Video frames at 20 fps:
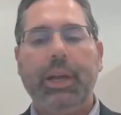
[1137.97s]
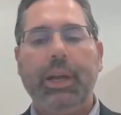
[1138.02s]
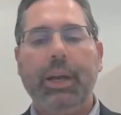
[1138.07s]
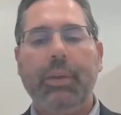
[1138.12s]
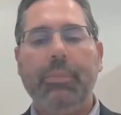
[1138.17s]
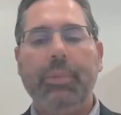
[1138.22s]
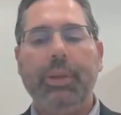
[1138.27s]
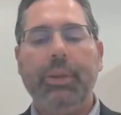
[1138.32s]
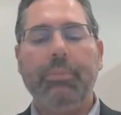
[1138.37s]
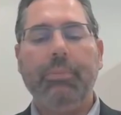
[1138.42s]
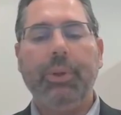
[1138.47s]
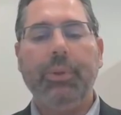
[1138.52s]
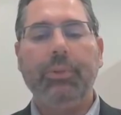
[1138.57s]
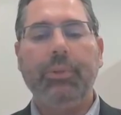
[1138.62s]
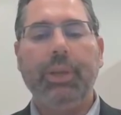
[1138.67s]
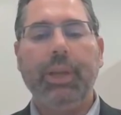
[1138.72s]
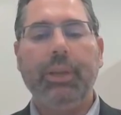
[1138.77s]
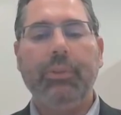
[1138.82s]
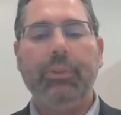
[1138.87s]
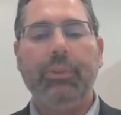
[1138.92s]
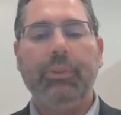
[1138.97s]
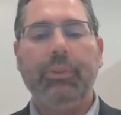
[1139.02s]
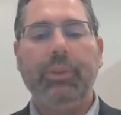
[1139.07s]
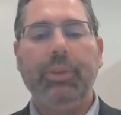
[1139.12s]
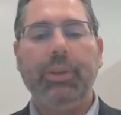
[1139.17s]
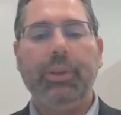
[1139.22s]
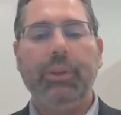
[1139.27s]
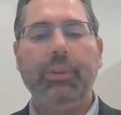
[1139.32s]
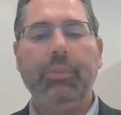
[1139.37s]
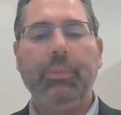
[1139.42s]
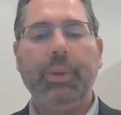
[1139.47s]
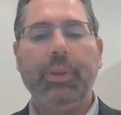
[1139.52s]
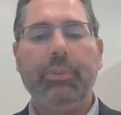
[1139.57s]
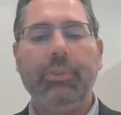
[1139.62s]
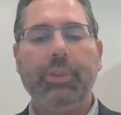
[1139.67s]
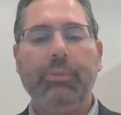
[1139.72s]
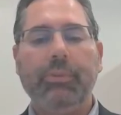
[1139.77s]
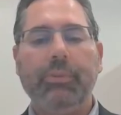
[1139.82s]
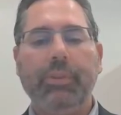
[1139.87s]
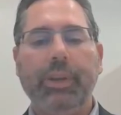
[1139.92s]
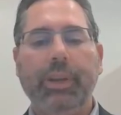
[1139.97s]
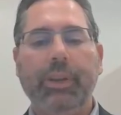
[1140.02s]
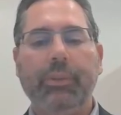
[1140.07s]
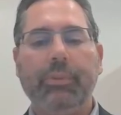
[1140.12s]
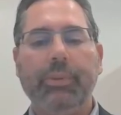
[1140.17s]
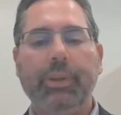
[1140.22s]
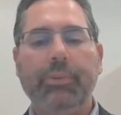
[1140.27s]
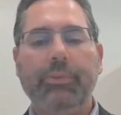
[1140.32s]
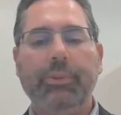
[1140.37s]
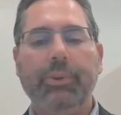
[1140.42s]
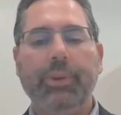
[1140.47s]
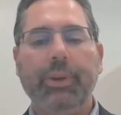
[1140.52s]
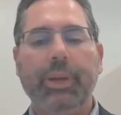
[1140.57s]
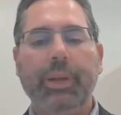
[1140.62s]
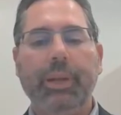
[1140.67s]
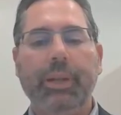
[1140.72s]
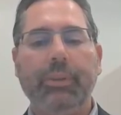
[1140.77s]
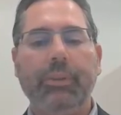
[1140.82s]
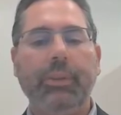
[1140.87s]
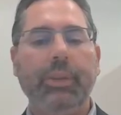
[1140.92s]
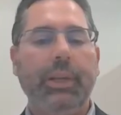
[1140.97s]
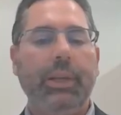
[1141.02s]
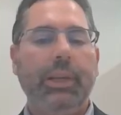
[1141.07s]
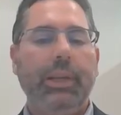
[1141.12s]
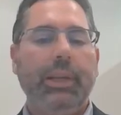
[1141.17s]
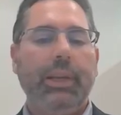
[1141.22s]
in most cases here, especially for van and reefer,